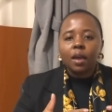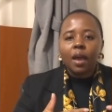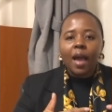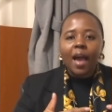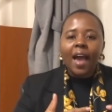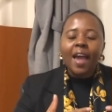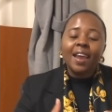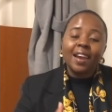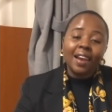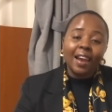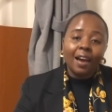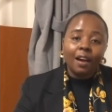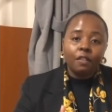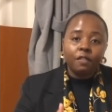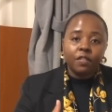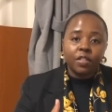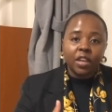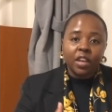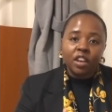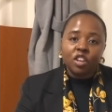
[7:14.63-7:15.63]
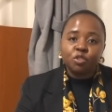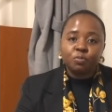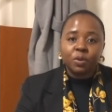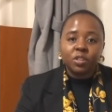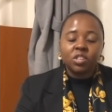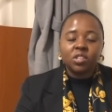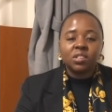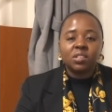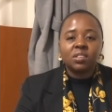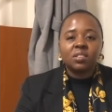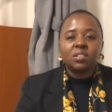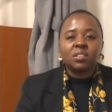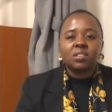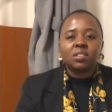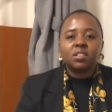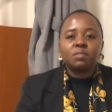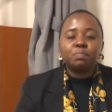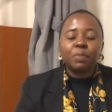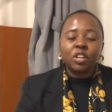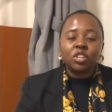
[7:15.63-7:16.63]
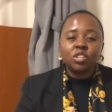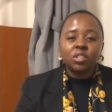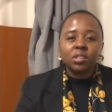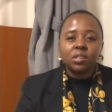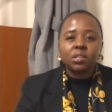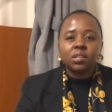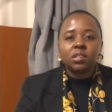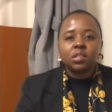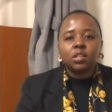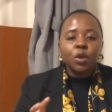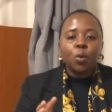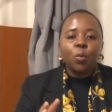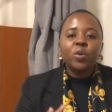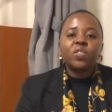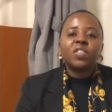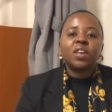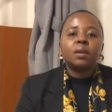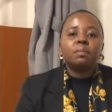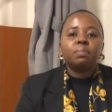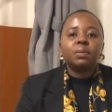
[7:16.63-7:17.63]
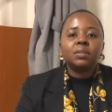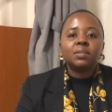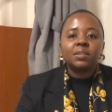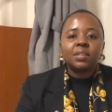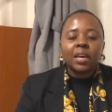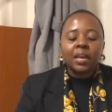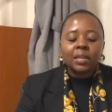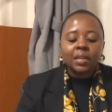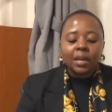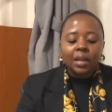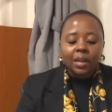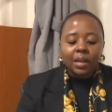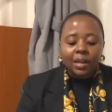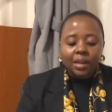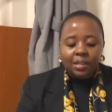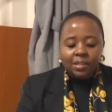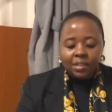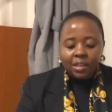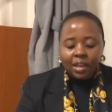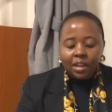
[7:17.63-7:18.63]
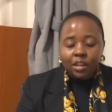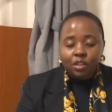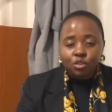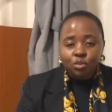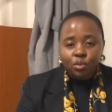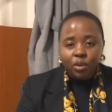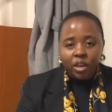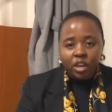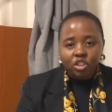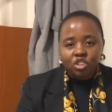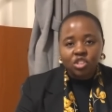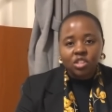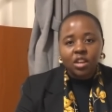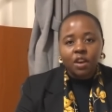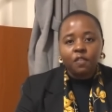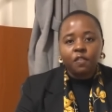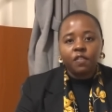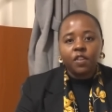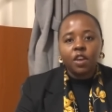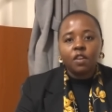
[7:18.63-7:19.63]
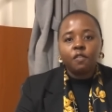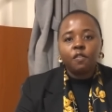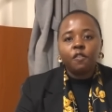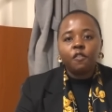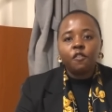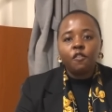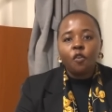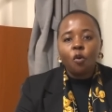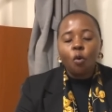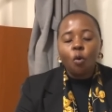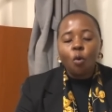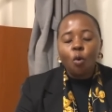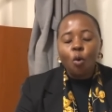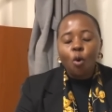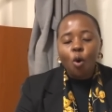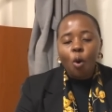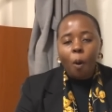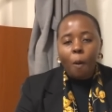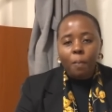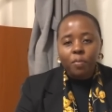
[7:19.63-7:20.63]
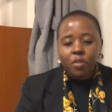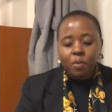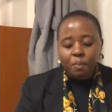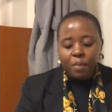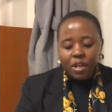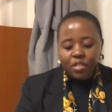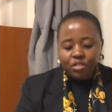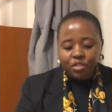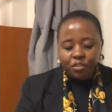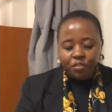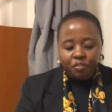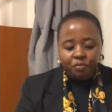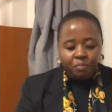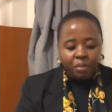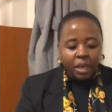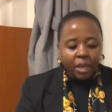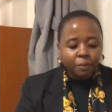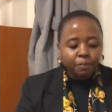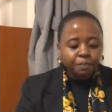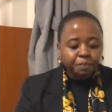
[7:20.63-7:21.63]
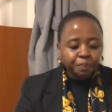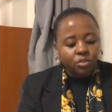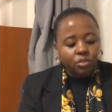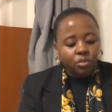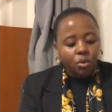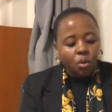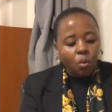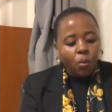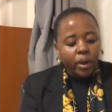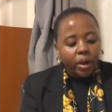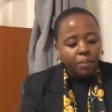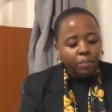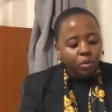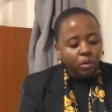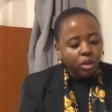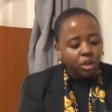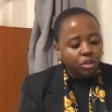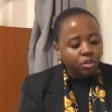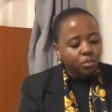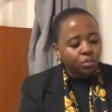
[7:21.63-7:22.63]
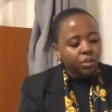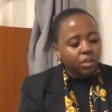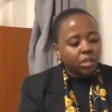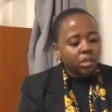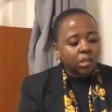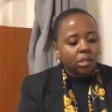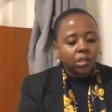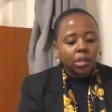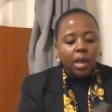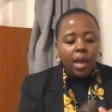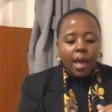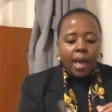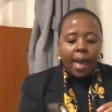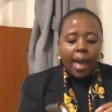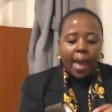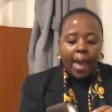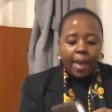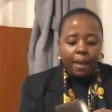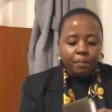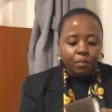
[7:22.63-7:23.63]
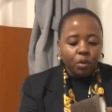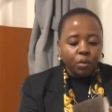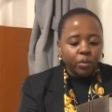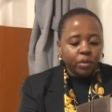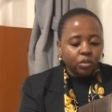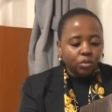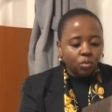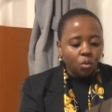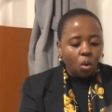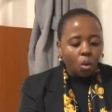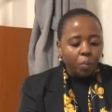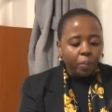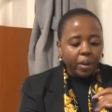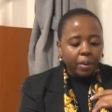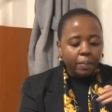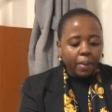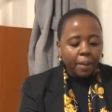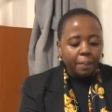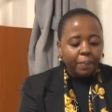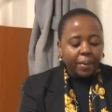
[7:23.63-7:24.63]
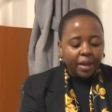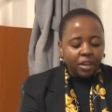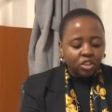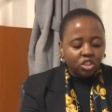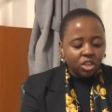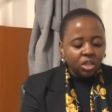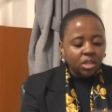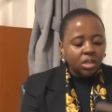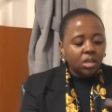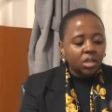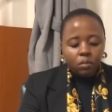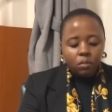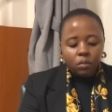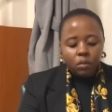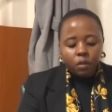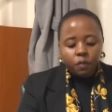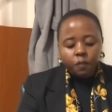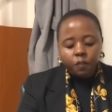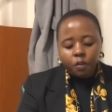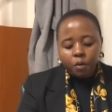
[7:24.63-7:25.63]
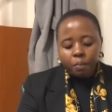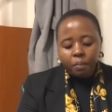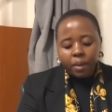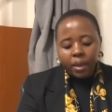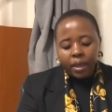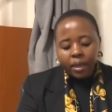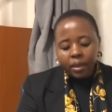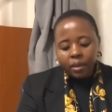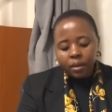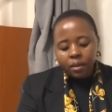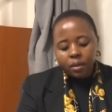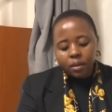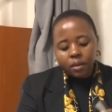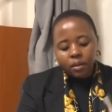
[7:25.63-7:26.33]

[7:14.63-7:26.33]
I love the cash budgeting system. With that being said, let us get into cash stuffing for the month of May. So what I'm going to do is I am going to open my budget for May.